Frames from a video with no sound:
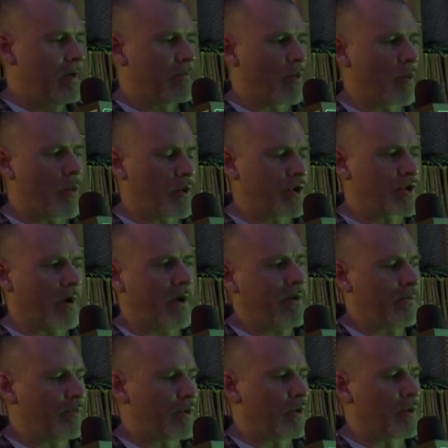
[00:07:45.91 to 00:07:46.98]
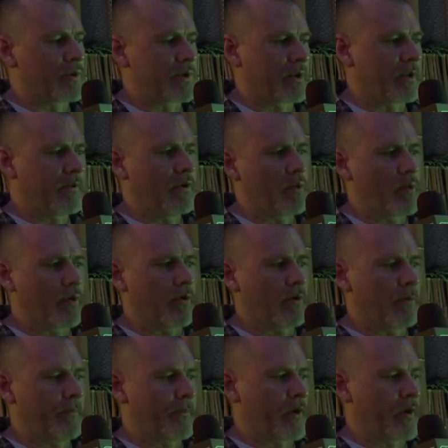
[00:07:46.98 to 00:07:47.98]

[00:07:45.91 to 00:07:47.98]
But what we tried to build was a living world